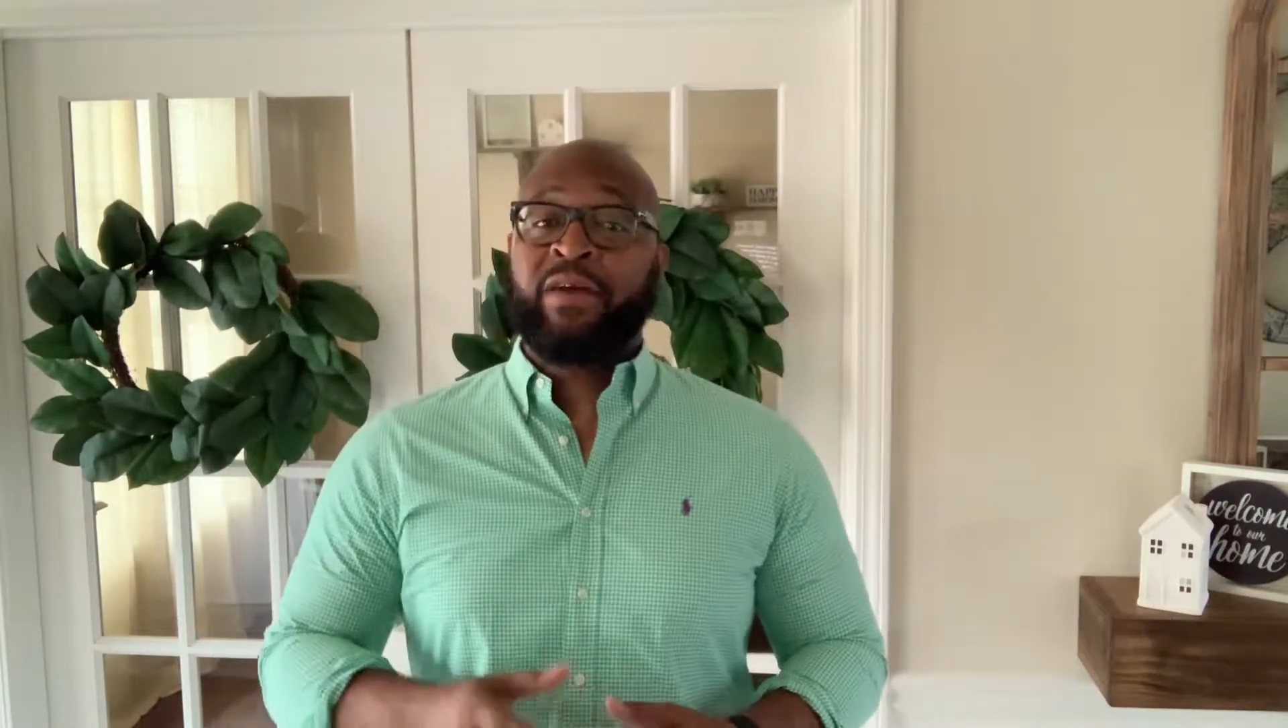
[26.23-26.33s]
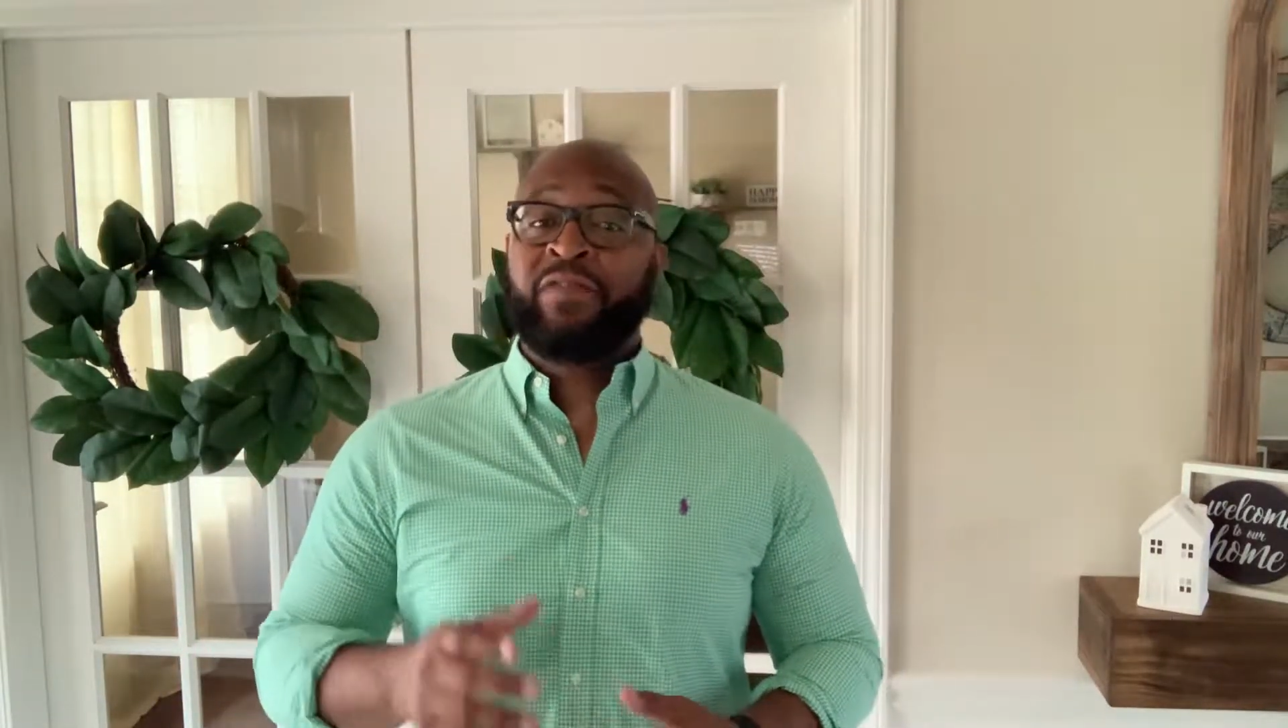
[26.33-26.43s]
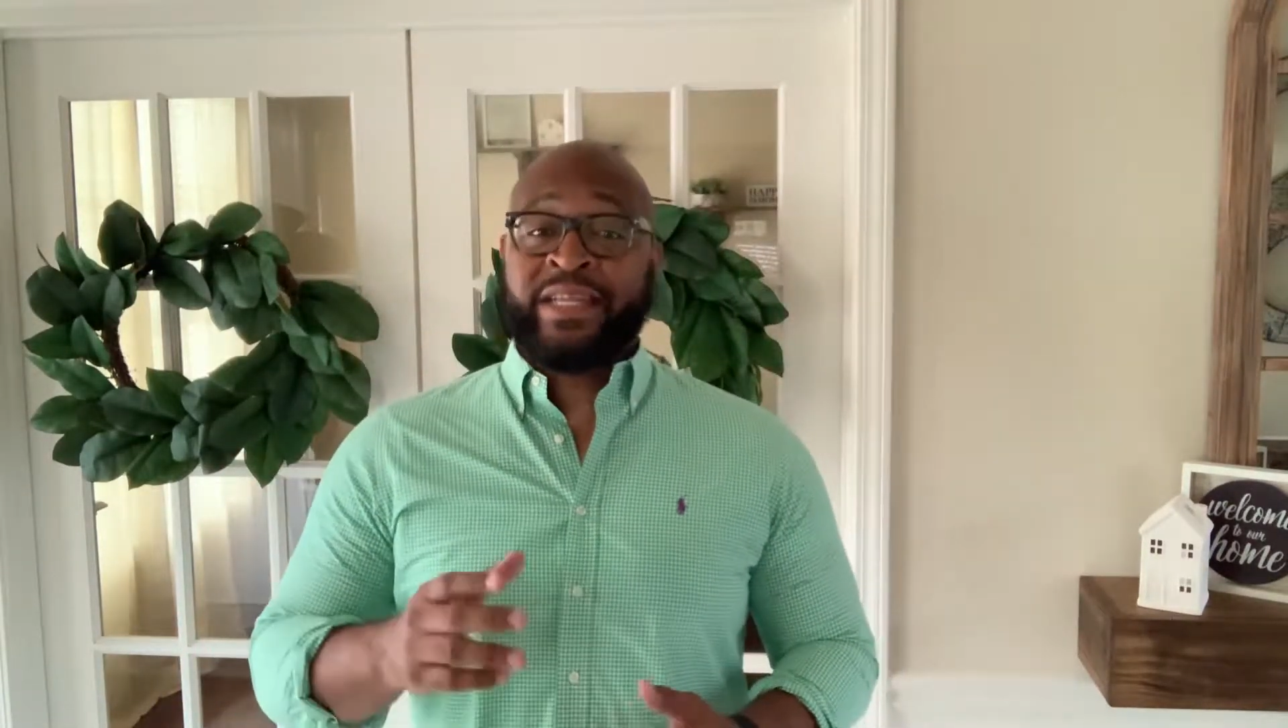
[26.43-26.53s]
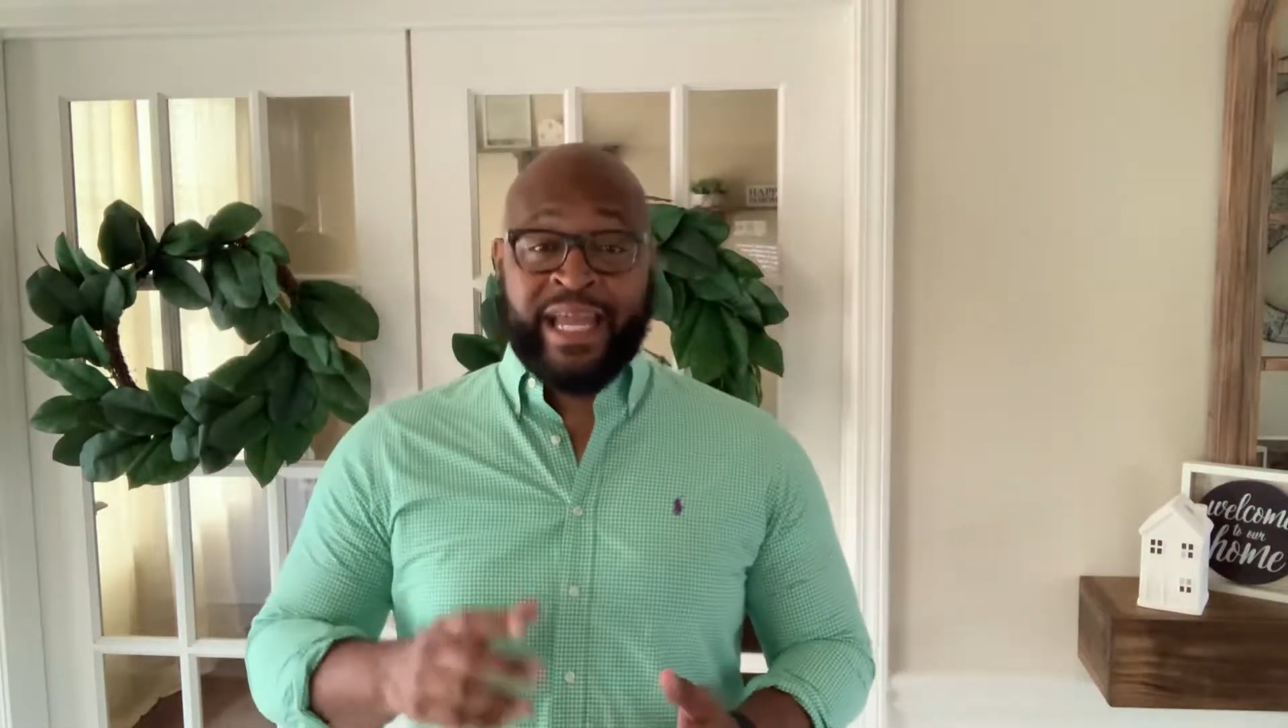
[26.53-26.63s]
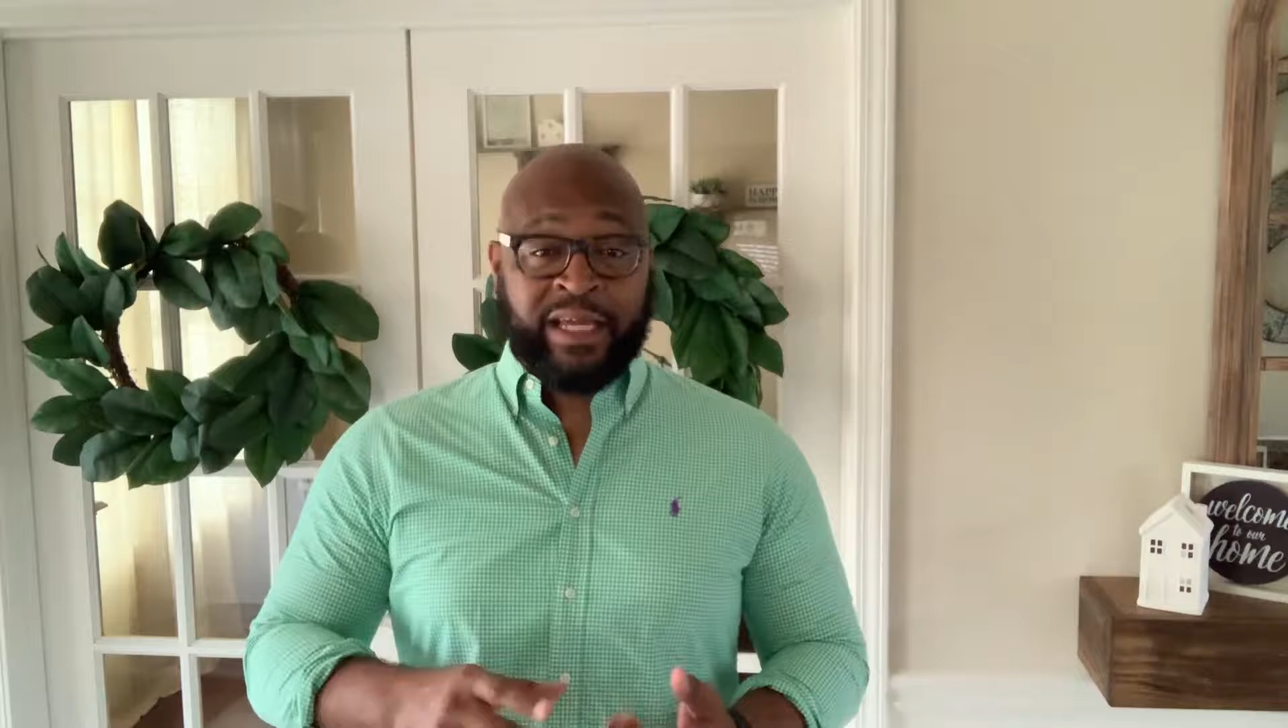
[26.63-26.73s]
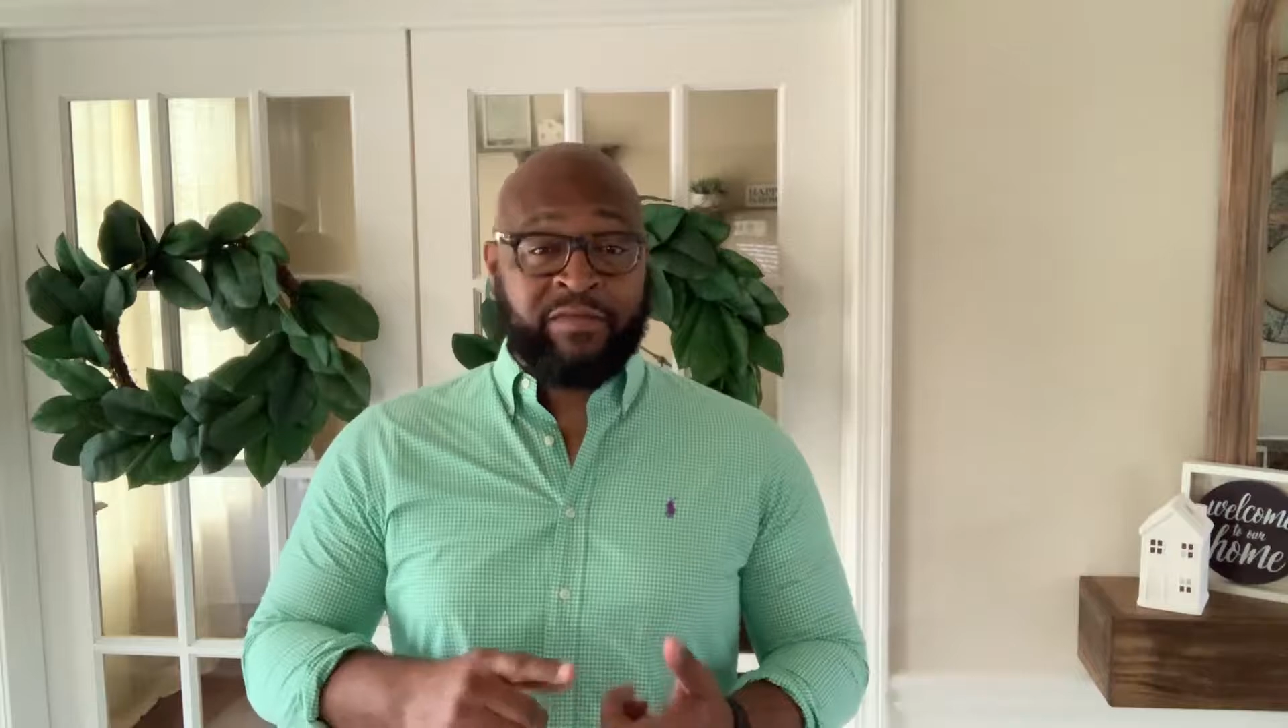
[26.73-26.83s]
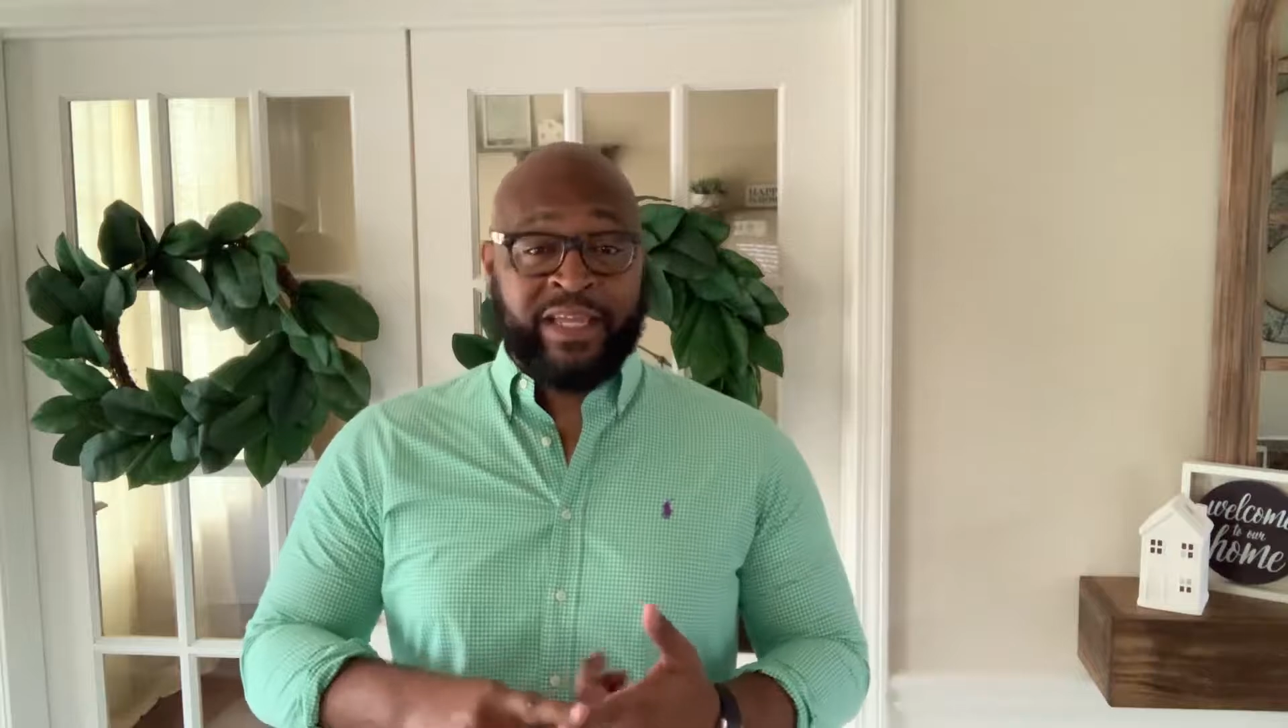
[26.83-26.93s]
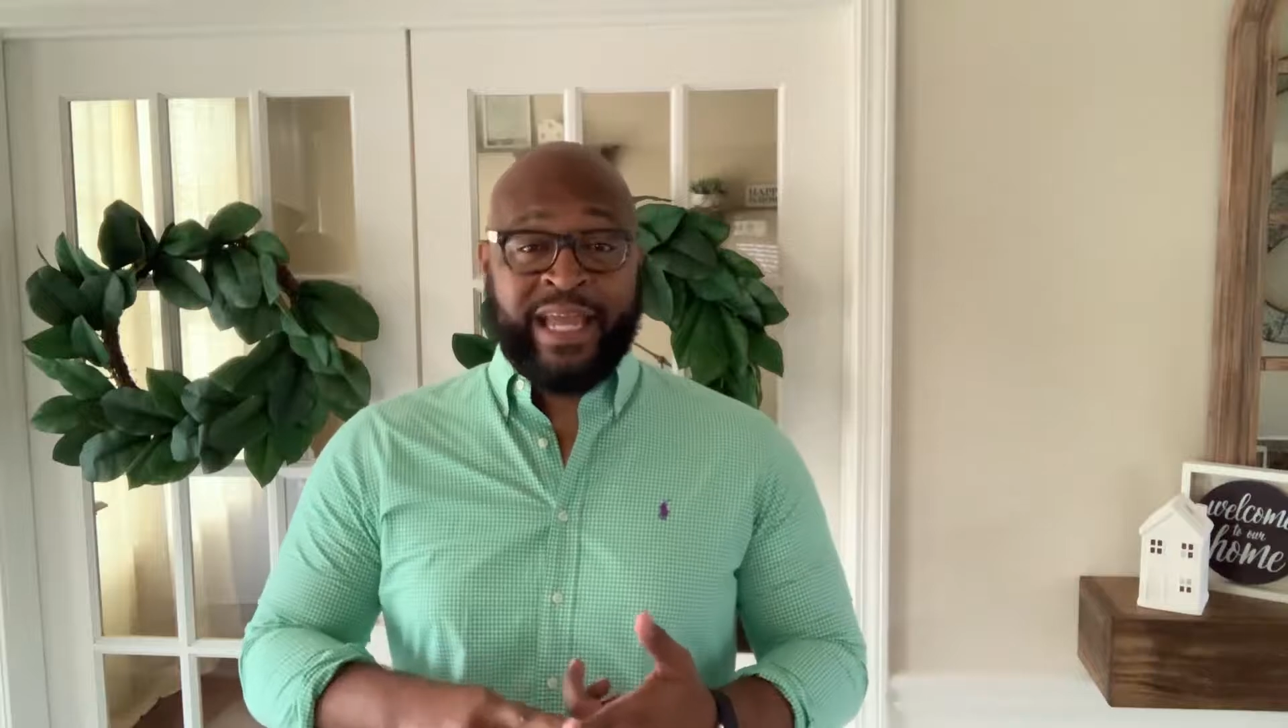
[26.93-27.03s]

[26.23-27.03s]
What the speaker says: If a negative